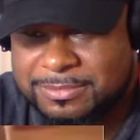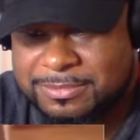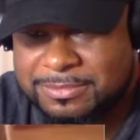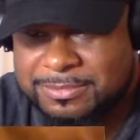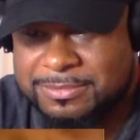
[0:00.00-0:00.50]

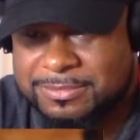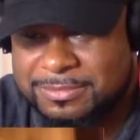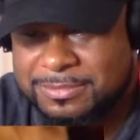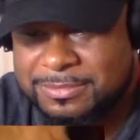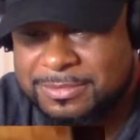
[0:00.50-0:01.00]
Charlie.
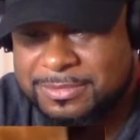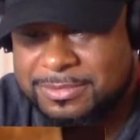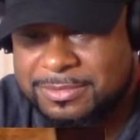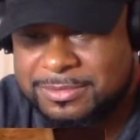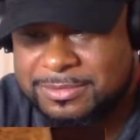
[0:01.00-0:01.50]
Is this the
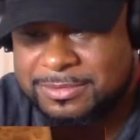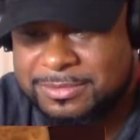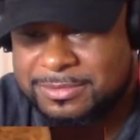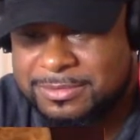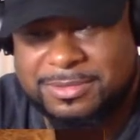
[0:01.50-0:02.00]
elbow
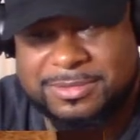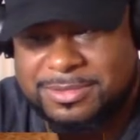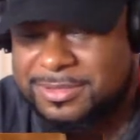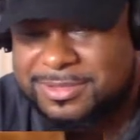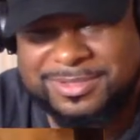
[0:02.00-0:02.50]
chair?
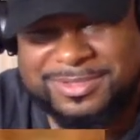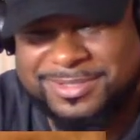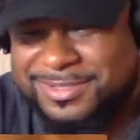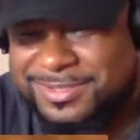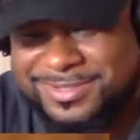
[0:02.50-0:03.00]

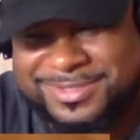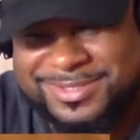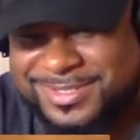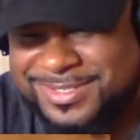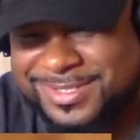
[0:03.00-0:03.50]
What
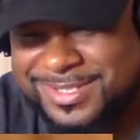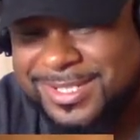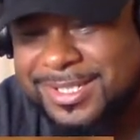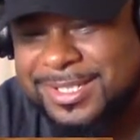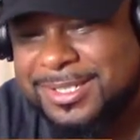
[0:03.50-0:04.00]
did you do to the
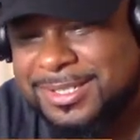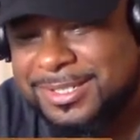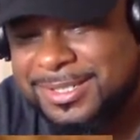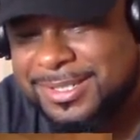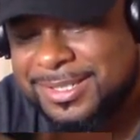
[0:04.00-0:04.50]
elbow
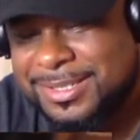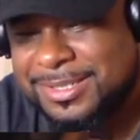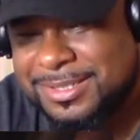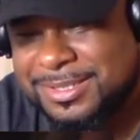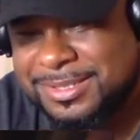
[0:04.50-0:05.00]
chair?
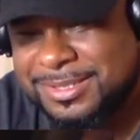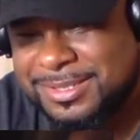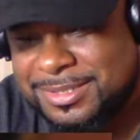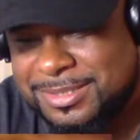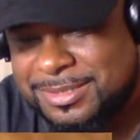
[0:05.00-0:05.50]

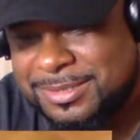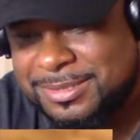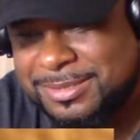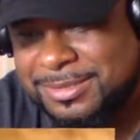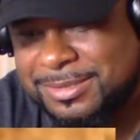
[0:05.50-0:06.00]

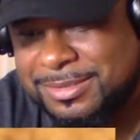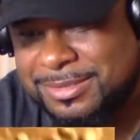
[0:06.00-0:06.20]
Huh?